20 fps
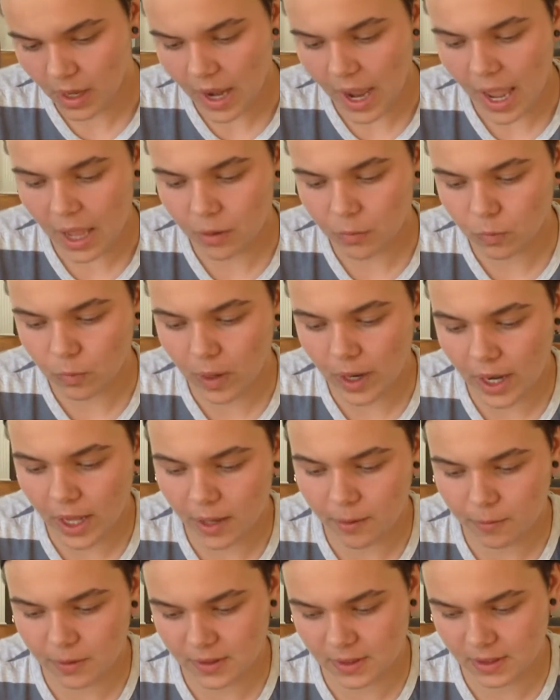And when
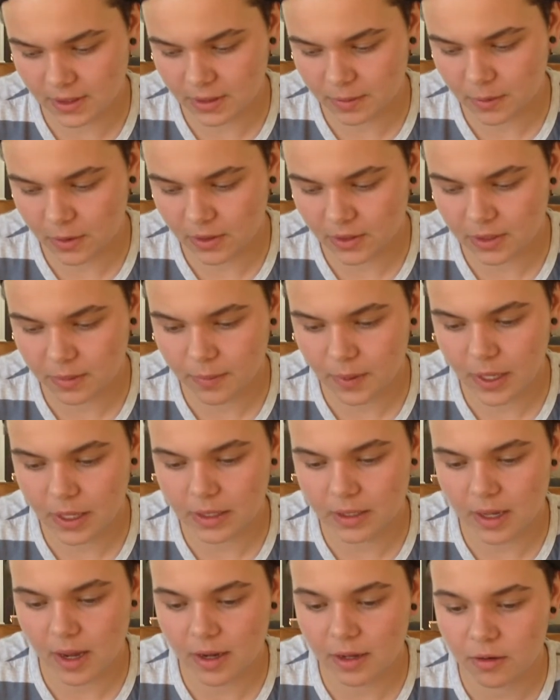I was experiencing a
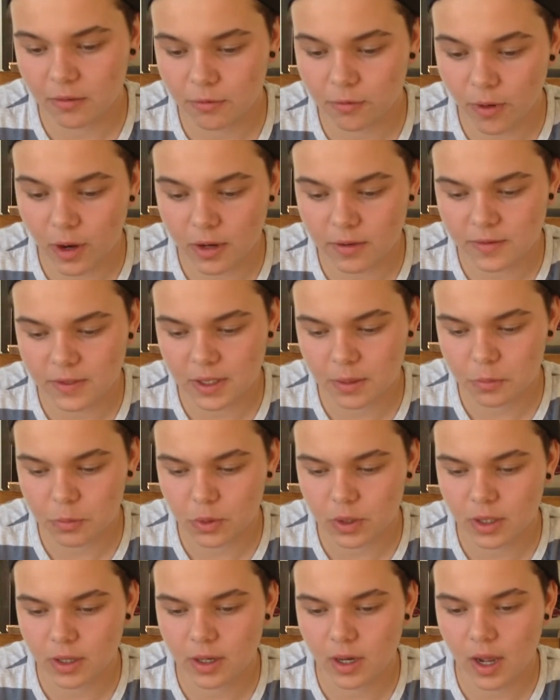panic attack in front of
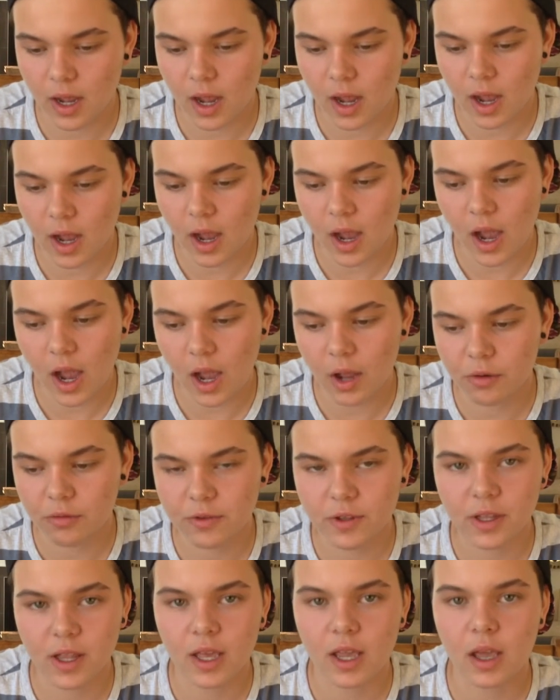someone, I'd
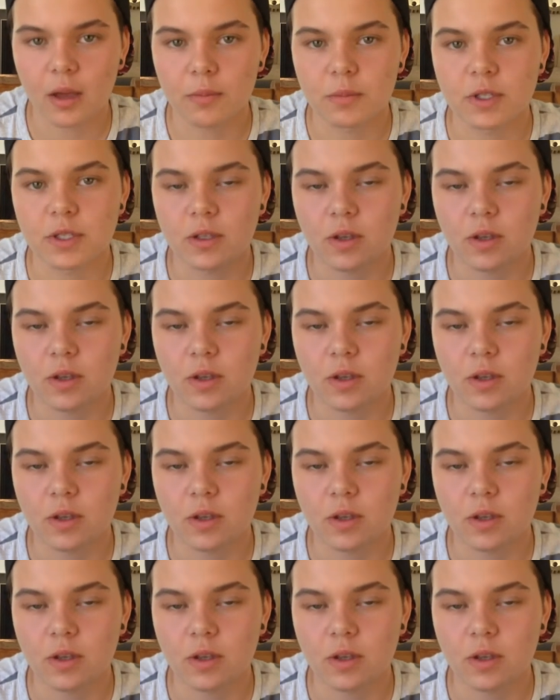feel like I was